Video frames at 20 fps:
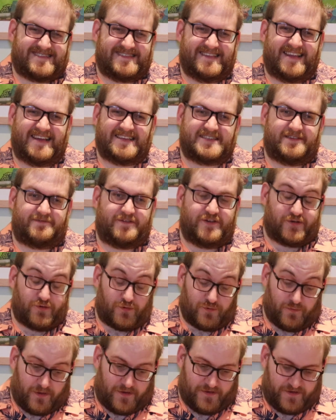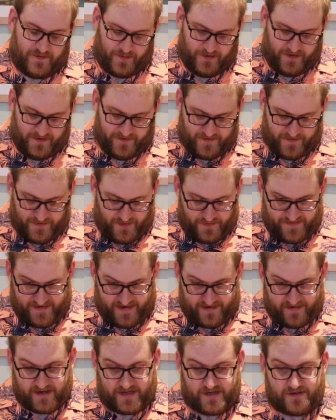that's if you don't want to put it to an
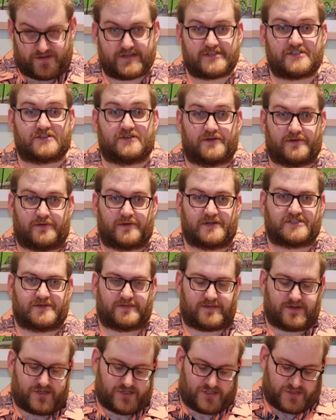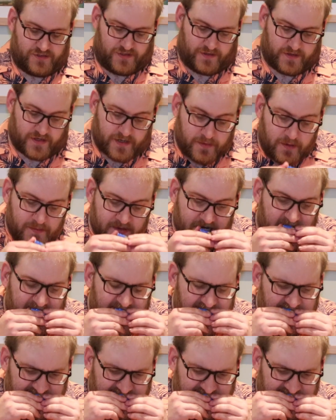alternate use, which I'm going to show you in a moment.